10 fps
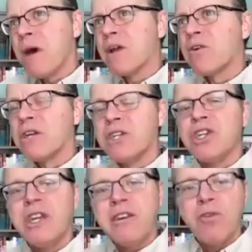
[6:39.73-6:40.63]
better
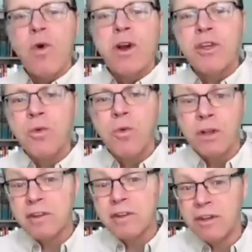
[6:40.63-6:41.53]
achieve what you
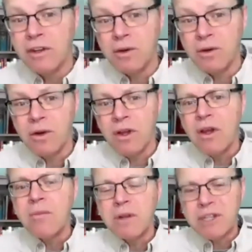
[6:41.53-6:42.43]
want to do.
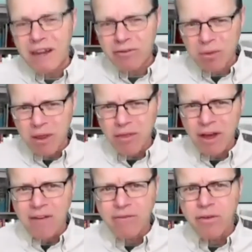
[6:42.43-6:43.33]
But you have to be
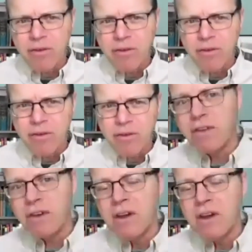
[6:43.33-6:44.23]
thoughtful and
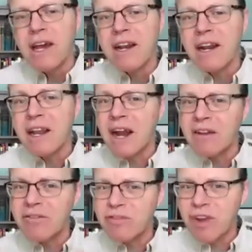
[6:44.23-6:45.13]
reflective.
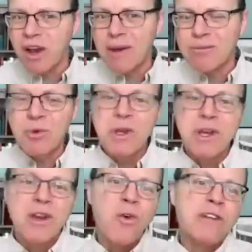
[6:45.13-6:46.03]
And a lot of times
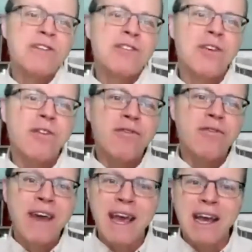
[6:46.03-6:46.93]
we're going so
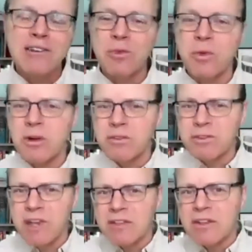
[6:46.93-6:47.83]
fast, we don't
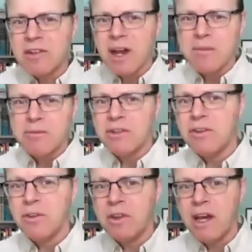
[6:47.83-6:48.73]
take the time to
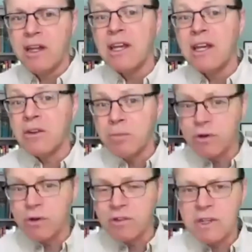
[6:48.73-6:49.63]
do that, either
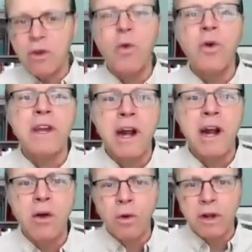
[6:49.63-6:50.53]
personally or in
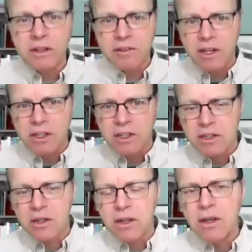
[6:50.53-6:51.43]
our organization.
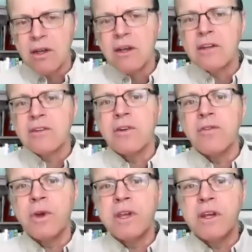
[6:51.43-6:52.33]
So if
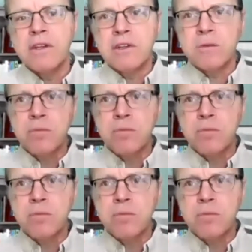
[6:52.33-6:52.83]
we can just